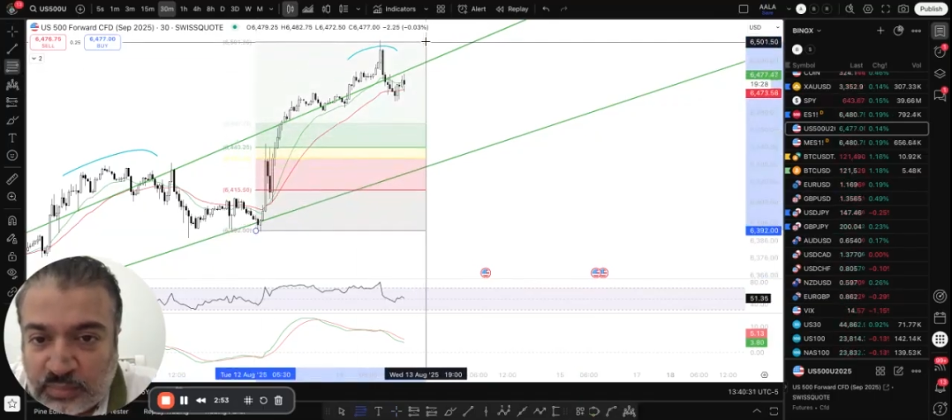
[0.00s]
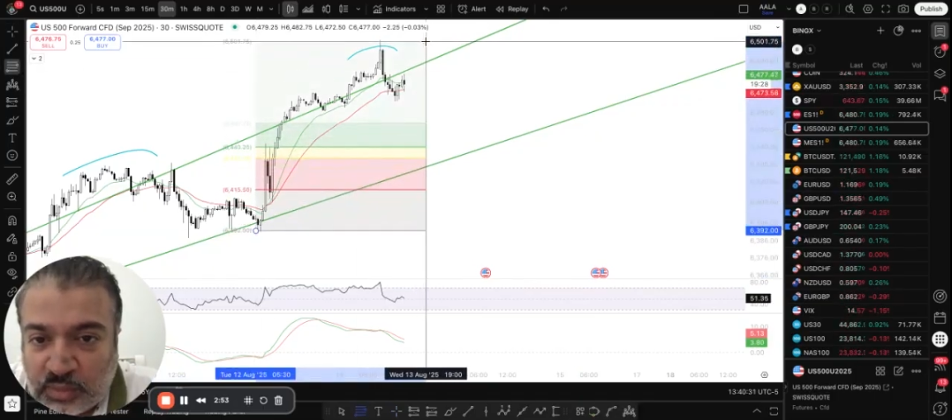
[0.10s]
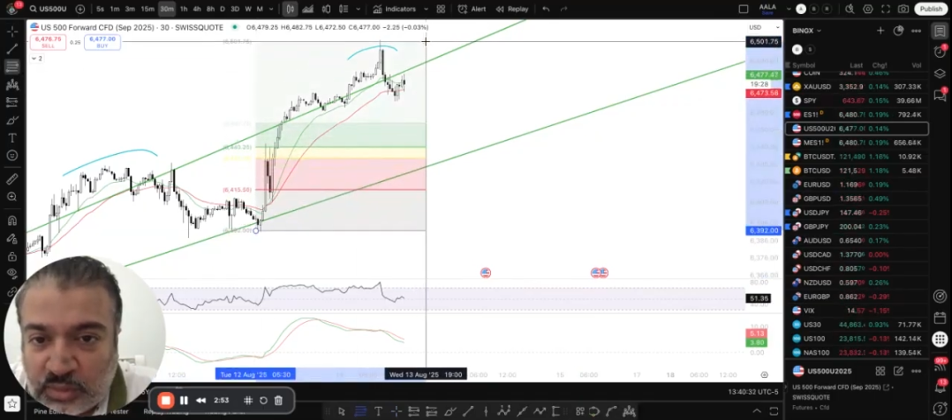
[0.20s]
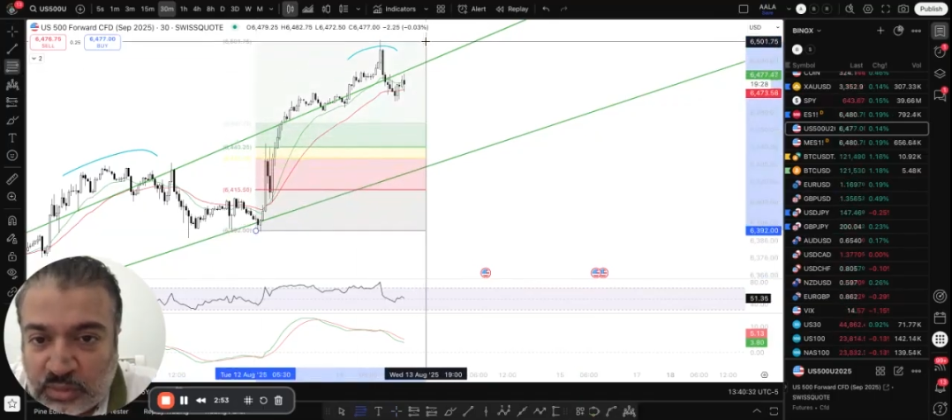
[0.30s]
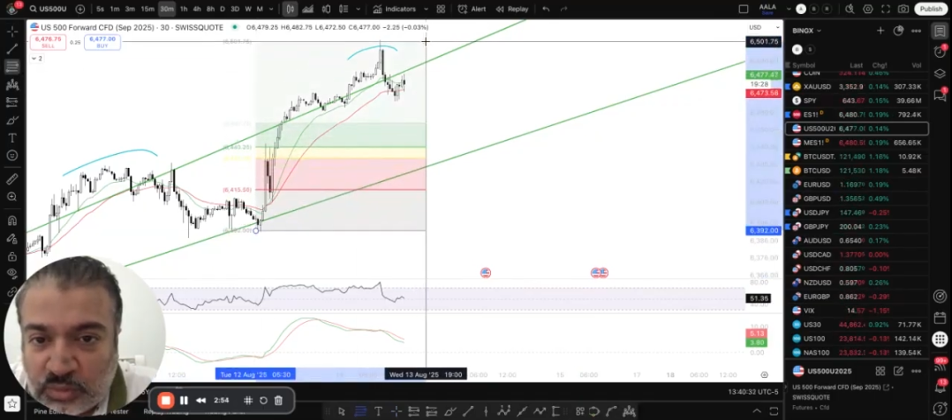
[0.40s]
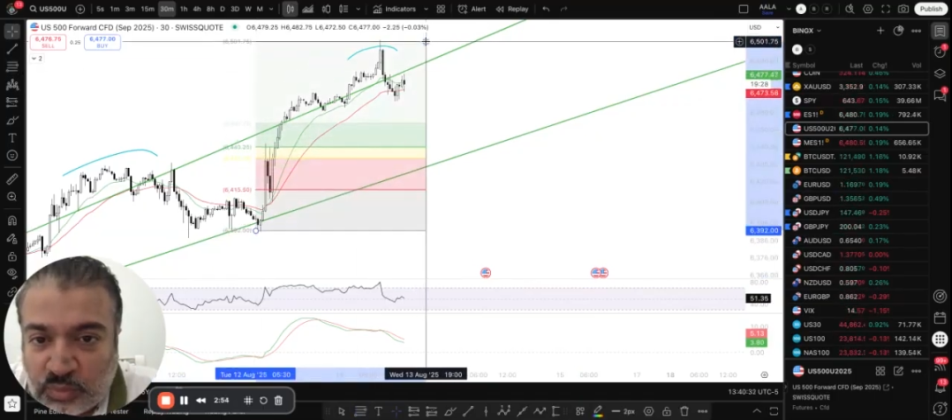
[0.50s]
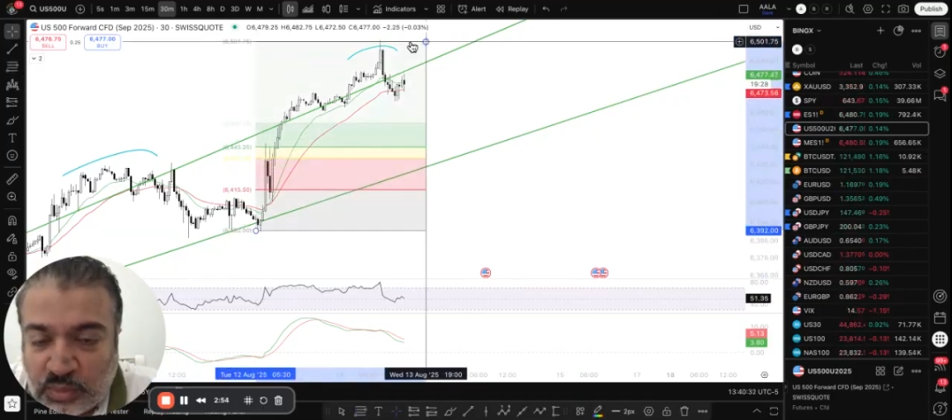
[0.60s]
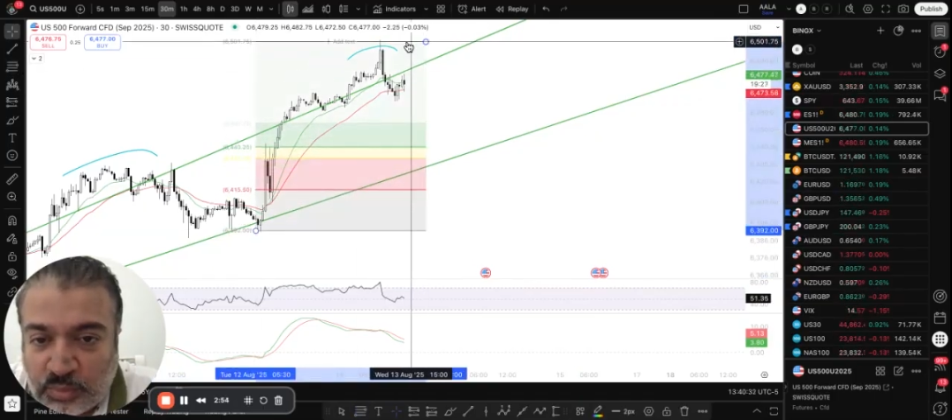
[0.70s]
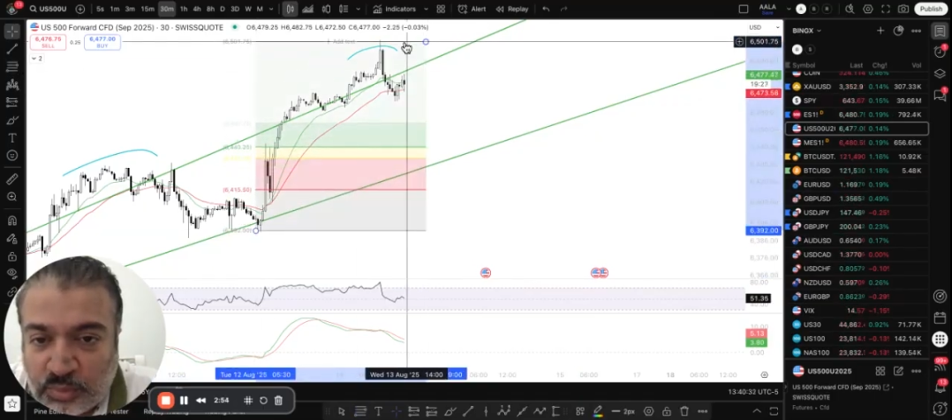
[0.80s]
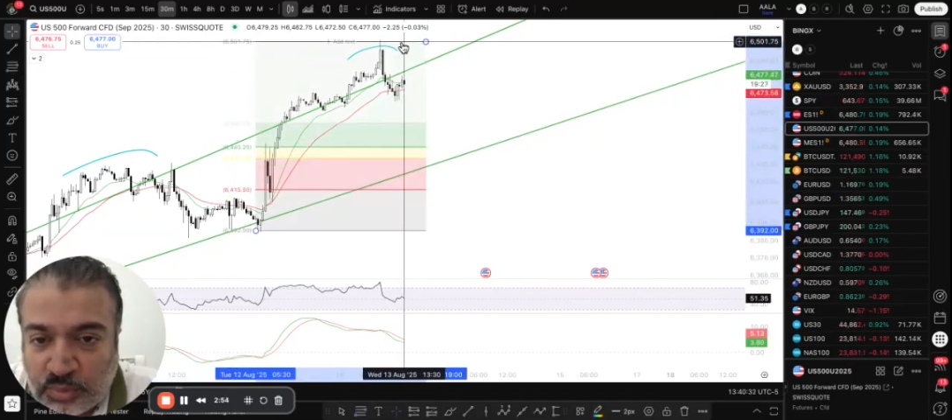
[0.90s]
this is
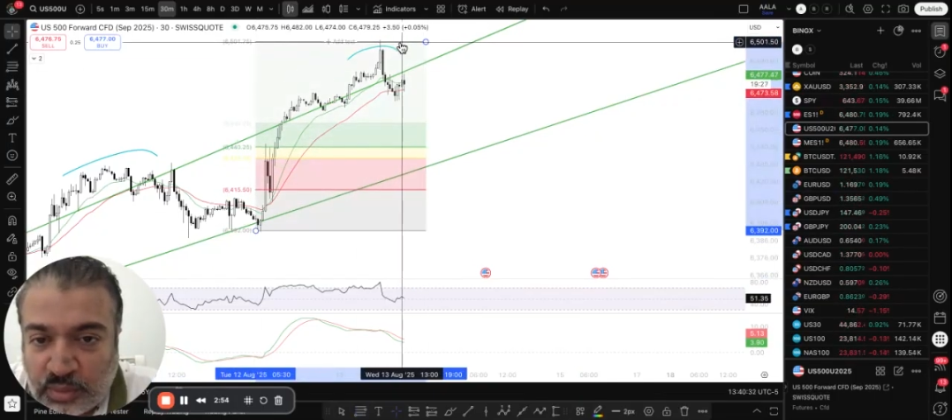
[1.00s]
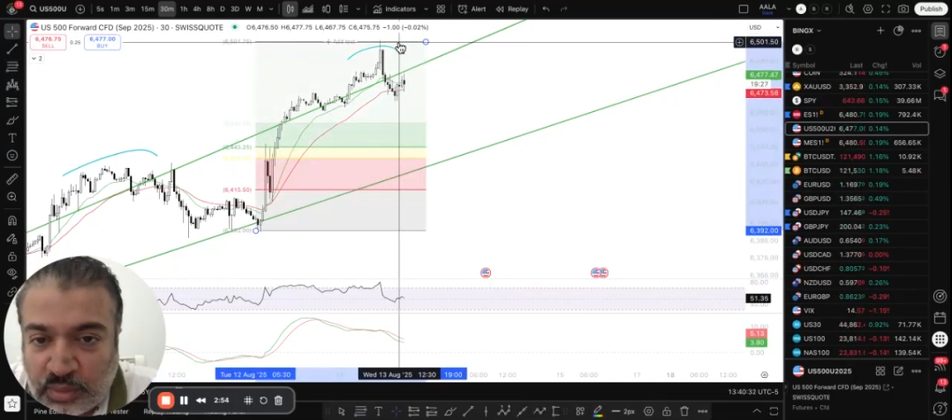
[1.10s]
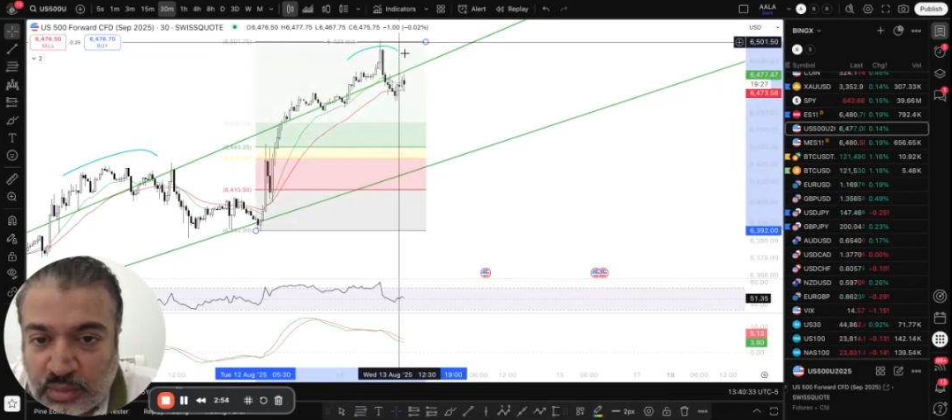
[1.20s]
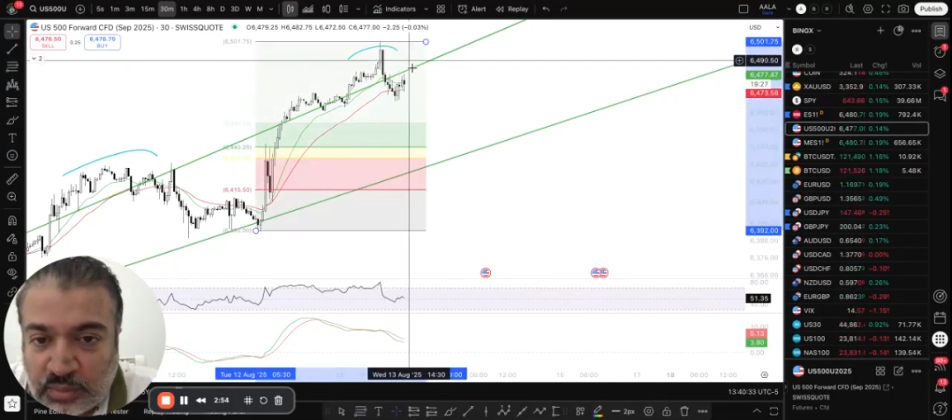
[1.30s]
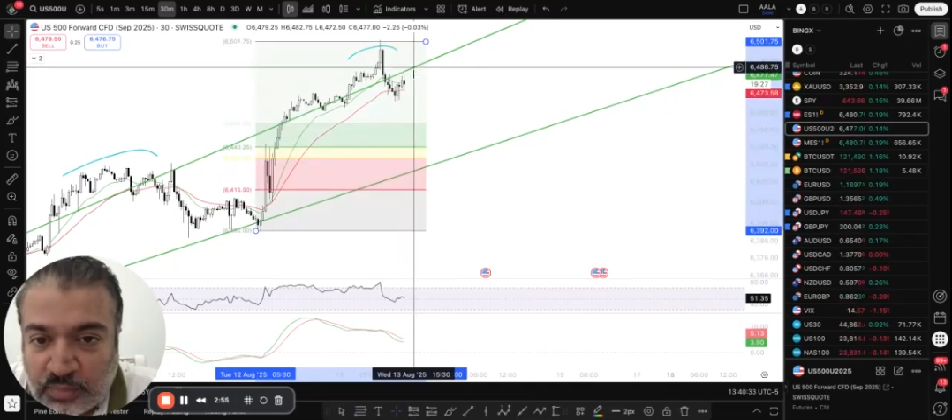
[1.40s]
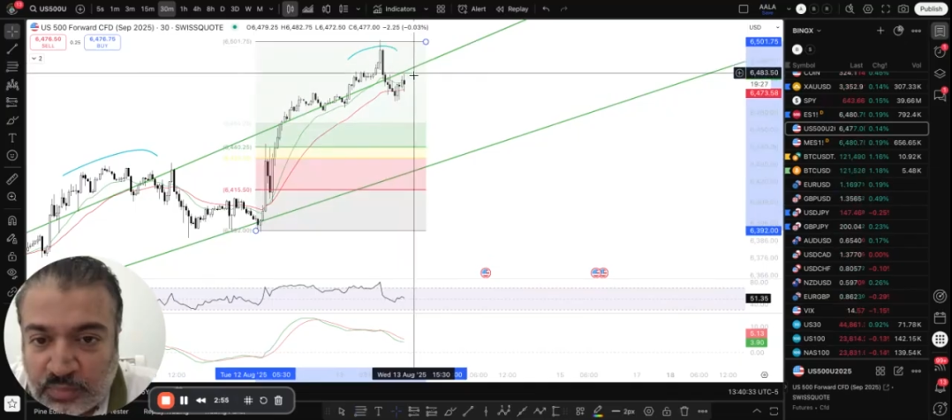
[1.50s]
one point.